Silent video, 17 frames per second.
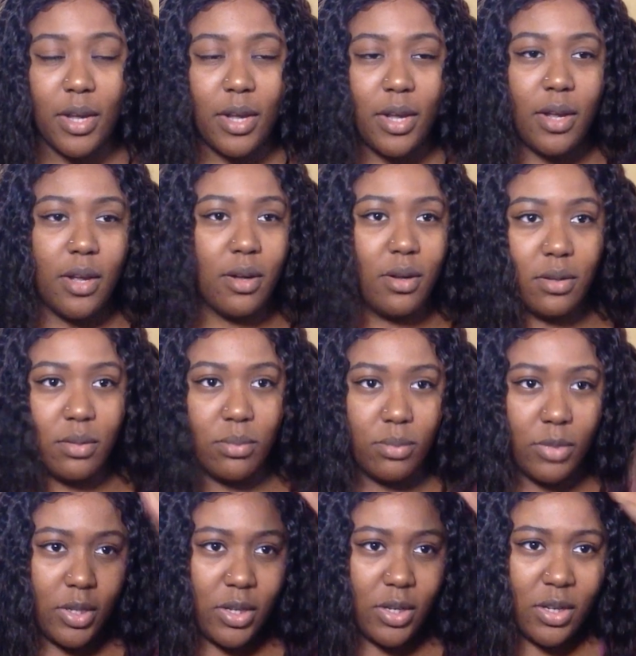
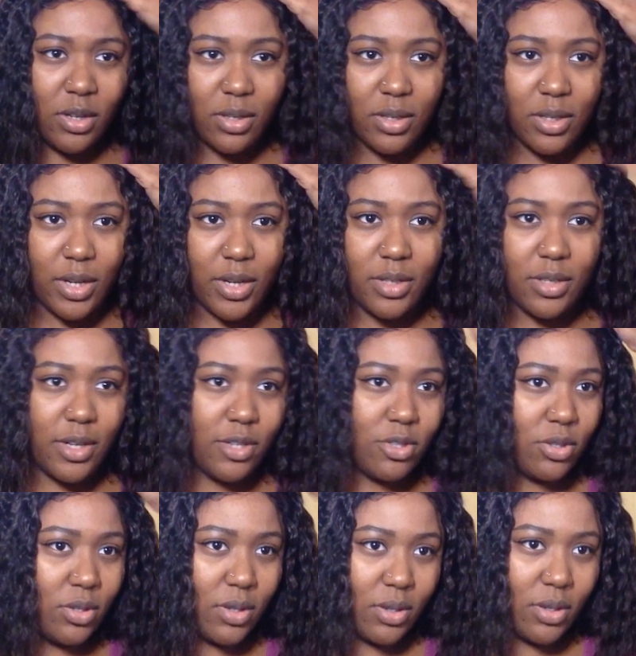None of this has
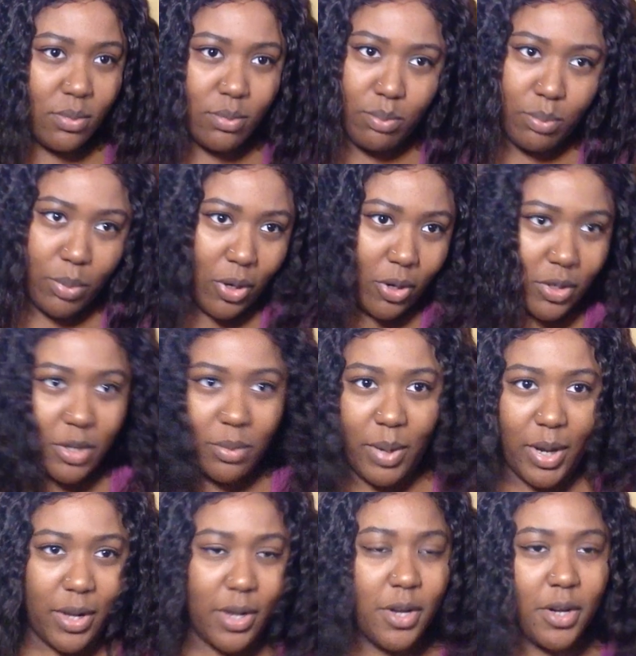actually balded back
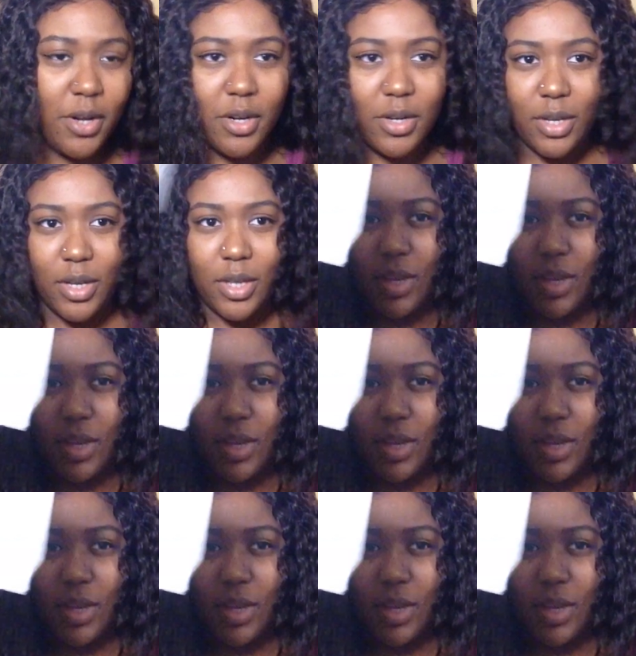here, nothing.